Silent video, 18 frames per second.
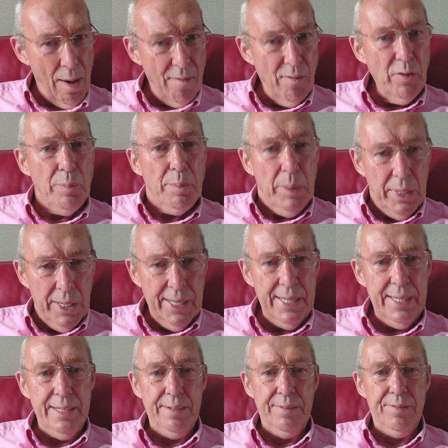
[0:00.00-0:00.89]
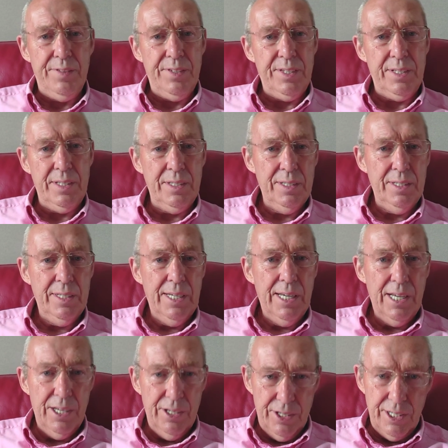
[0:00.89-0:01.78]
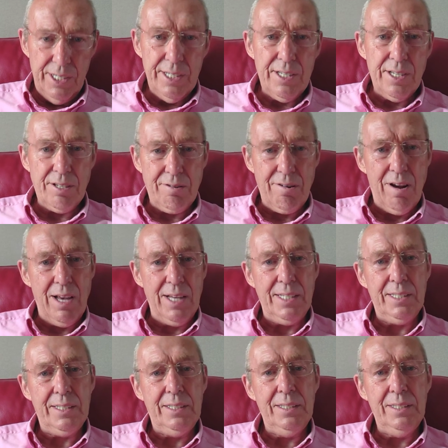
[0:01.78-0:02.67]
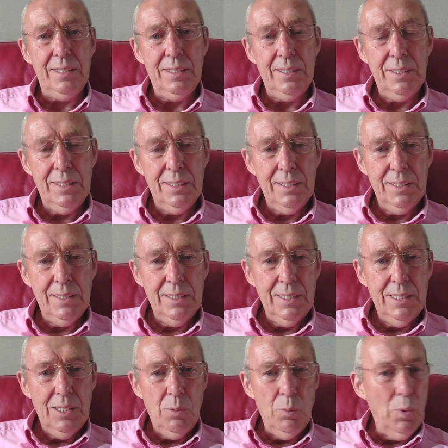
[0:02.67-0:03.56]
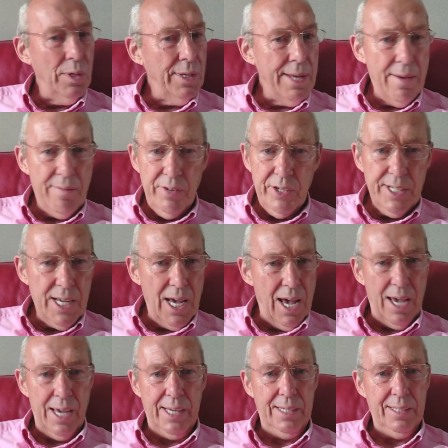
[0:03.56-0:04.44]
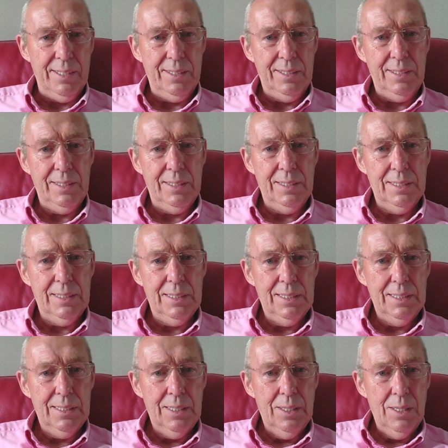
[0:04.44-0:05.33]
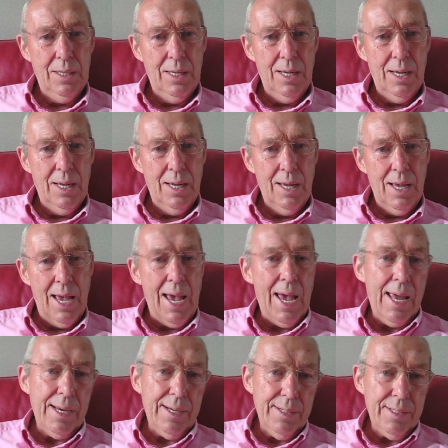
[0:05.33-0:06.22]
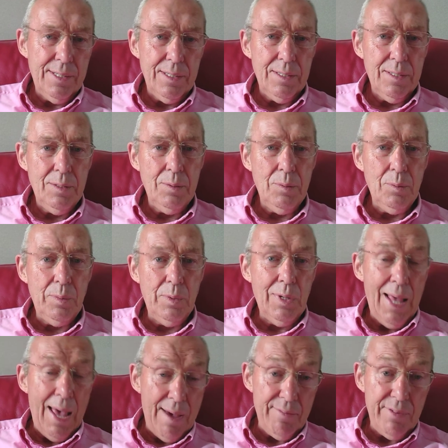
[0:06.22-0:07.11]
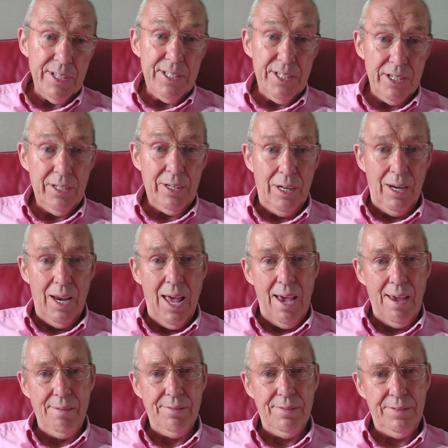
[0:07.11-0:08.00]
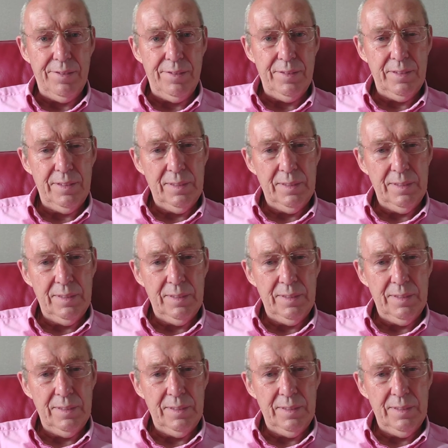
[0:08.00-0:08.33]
believes in Jesus Christ will never die and will have eternal life.